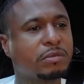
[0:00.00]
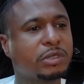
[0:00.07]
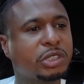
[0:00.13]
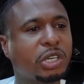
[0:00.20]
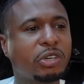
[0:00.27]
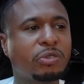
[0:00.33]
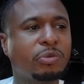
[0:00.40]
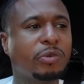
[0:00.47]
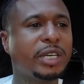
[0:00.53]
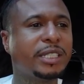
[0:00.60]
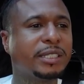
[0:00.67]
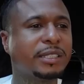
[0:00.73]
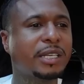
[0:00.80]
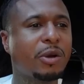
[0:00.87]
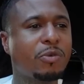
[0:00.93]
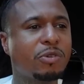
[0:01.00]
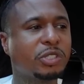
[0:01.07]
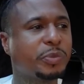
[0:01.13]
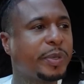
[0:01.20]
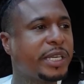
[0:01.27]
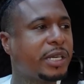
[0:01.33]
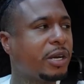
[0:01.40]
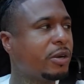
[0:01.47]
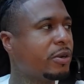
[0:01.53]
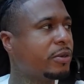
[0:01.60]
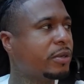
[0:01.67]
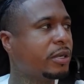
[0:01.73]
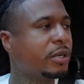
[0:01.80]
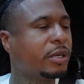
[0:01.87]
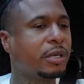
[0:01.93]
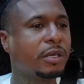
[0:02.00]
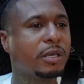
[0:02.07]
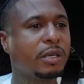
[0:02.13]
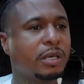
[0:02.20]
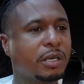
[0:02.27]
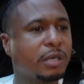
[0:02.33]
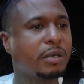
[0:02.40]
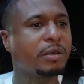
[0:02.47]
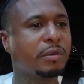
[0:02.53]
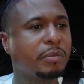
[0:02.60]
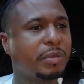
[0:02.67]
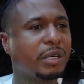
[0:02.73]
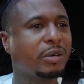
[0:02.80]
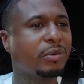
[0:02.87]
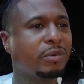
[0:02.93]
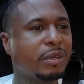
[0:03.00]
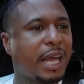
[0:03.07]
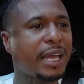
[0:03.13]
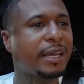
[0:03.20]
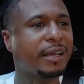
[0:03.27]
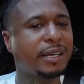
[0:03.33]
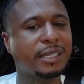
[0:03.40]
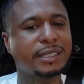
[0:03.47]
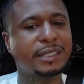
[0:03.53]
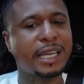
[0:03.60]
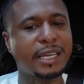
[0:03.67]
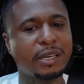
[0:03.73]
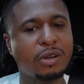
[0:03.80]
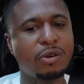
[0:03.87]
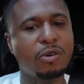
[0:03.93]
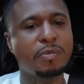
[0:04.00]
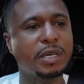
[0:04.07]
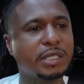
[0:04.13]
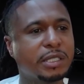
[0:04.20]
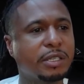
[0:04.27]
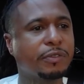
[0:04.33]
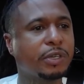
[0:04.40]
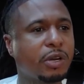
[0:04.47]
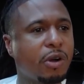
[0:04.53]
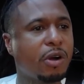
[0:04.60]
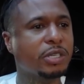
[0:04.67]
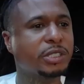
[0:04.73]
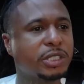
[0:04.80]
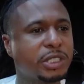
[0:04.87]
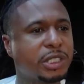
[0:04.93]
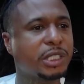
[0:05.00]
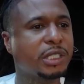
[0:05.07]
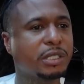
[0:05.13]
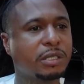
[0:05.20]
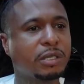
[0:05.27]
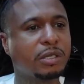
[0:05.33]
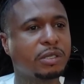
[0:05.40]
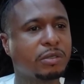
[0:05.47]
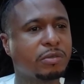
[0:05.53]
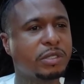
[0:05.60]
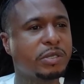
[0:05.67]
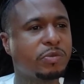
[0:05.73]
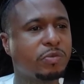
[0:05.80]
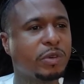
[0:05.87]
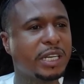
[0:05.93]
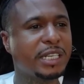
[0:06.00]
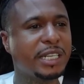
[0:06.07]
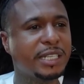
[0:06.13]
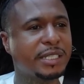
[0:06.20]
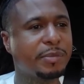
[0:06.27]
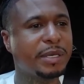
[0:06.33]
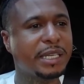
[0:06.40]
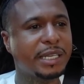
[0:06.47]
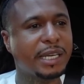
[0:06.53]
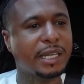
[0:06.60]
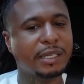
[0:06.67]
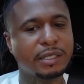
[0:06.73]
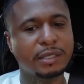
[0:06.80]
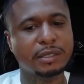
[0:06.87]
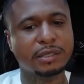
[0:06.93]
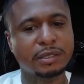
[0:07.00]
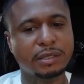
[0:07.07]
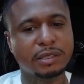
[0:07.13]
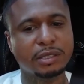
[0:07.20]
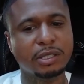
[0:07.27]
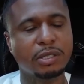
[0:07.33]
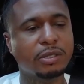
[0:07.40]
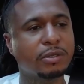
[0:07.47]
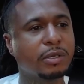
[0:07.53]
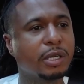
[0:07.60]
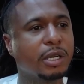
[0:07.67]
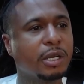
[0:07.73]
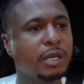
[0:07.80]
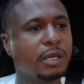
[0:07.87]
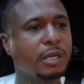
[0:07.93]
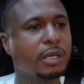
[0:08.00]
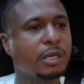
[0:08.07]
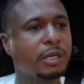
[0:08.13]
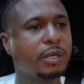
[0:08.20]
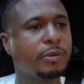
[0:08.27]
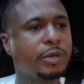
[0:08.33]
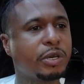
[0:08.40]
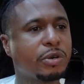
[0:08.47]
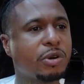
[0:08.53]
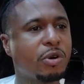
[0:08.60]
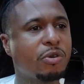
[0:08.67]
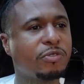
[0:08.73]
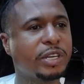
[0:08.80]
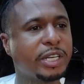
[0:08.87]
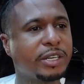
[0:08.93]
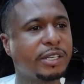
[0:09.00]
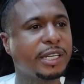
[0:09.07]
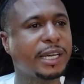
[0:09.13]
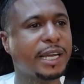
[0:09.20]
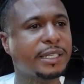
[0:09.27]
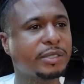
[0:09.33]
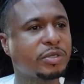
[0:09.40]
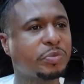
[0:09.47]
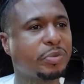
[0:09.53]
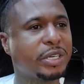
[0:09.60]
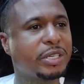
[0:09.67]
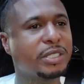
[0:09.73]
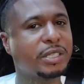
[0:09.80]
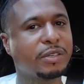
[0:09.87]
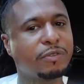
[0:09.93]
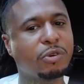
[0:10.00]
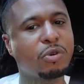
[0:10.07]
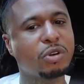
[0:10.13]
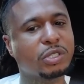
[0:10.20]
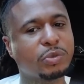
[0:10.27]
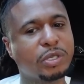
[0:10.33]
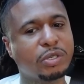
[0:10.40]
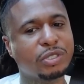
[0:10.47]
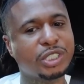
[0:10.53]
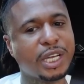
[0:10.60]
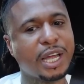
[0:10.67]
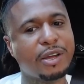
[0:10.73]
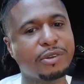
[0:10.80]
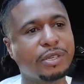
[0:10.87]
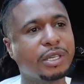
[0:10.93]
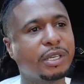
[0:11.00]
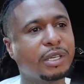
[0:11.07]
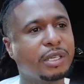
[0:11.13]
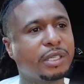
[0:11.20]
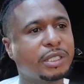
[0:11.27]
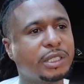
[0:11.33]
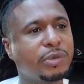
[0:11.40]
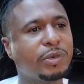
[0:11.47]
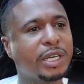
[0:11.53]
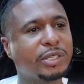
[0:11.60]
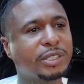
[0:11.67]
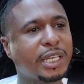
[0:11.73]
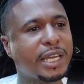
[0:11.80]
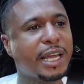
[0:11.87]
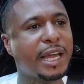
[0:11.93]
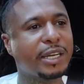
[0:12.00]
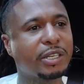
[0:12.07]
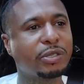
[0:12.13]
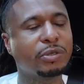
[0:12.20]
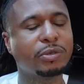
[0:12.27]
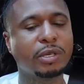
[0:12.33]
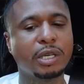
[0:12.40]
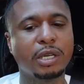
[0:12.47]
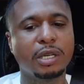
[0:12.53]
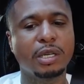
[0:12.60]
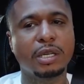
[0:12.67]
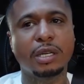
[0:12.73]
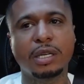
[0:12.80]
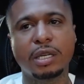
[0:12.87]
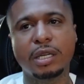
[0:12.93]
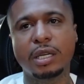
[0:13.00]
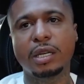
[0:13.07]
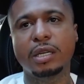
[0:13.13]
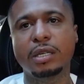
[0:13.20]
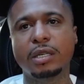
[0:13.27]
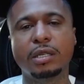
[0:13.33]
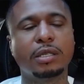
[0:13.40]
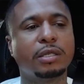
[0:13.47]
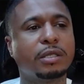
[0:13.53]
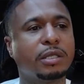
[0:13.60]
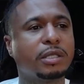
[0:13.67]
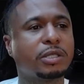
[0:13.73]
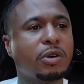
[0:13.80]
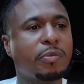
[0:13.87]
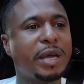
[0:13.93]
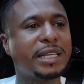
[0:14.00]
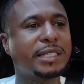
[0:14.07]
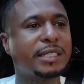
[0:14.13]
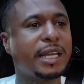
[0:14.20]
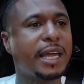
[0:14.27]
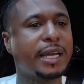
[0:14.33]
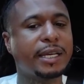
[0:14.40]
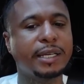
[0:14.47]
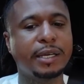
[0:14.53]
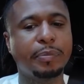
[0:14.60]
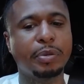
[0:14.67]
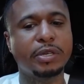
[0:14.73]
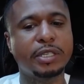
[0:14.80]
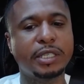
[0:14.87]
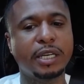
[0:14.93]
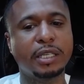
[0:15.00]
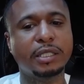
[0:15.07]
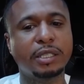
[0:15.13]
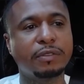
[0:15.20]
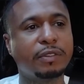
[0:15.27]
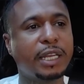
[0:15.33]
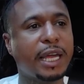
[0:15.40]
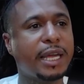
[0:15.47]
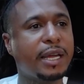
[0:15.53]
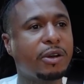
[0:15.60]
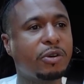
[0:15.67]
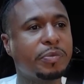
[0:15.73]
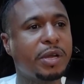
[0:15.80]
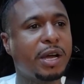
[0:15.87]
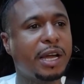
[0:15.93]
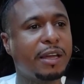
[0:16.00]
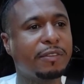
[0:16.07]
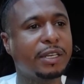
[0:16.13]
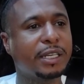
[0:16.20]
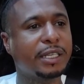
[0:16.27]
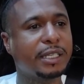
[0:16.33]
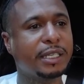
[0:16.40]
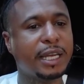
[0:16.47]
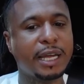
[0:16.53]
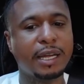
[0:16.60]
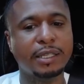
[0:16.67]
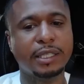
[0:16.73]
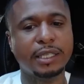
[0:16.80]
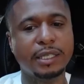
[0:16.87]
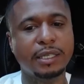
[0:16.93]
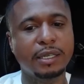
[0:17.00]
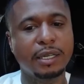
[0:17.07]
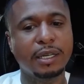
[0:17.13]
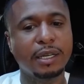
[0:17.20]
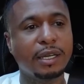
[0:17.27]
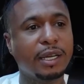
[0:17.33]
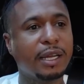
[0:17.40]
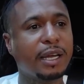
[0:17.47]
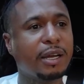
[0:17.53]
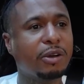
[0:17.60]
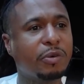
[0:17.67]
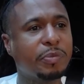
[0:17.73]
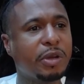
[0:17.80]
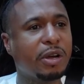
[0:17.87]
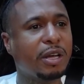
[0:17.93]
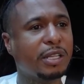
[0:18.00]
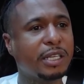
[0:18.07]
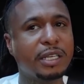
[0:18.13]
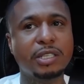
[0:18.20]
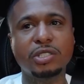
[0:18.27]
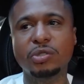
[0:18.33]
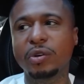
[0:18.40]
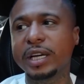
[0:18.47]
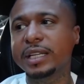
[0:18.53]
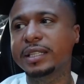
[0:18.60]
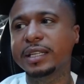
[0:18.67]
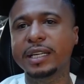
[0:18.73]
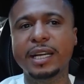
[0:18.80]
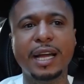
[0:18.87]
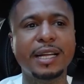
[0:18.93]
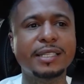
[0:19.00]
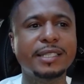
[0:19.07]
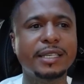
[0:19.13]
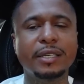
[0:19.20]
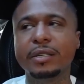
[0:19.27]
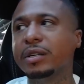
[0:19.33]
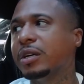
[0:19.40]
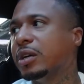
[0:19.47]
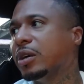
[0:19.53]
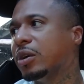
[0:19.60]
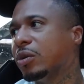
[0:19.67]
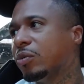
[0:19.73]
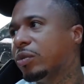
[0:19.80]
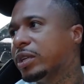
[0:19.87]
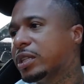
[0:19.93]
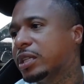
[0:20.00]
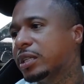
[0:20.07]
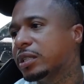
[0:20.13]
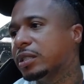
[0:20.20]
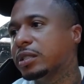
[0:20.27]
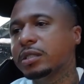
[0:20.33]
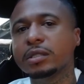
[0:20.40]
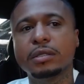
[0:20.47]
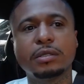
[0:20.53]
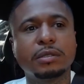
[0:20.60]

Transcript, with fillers: certain reasons I won't speak on. But like us taking a whole bunch of different cars and shit, we really need to be together. So um, we're gonna go over here, look at some sprinters, and of course we're gonna check out, see what else they got to do. And uh, gonna make today a good productive day. I hope y'all having a good day out there. I hope y'all enjoyed the content with the